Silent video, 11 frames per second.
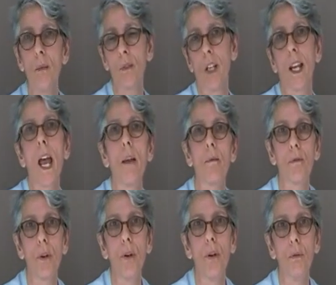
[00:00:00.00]
themes that came
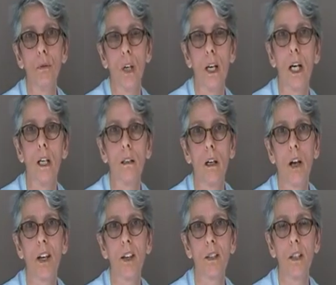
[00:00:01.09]
through,
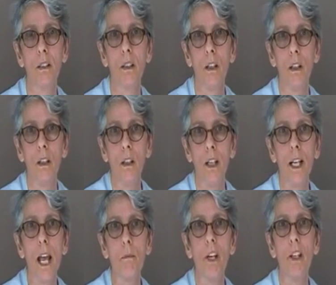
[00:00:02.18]
I guess,
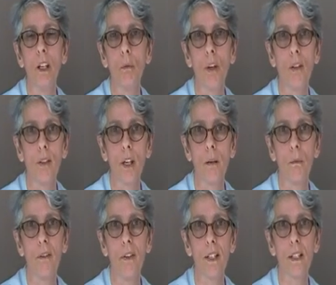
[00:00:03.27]
in our meeting with
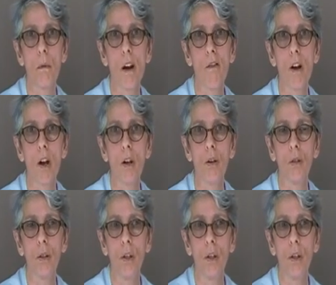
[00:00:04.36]
Professor Munro,